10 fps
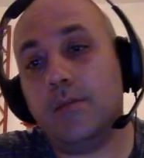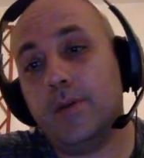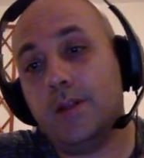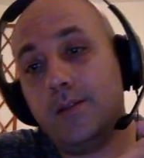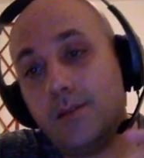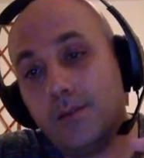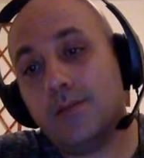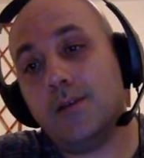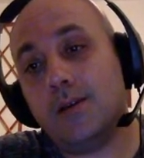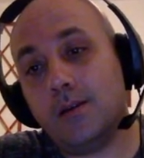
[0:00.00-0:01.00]
but
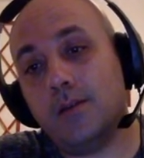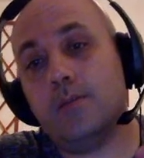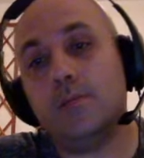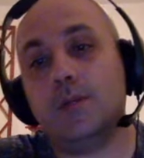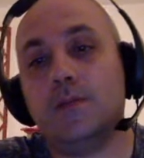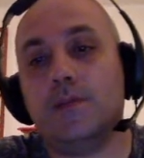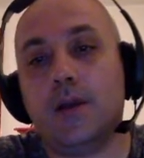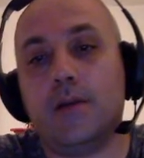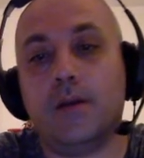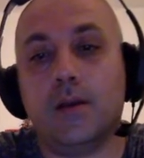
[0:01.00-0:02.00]
they are
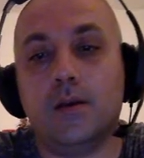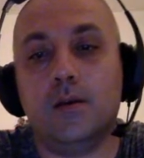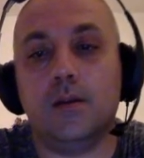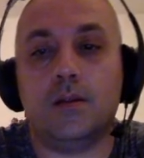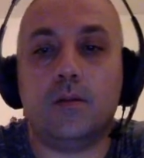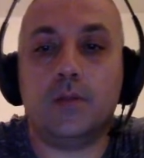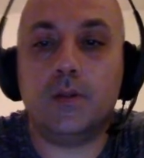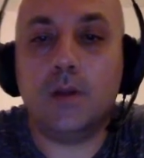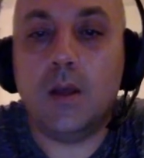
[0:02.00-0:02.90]
misfiring a little bit.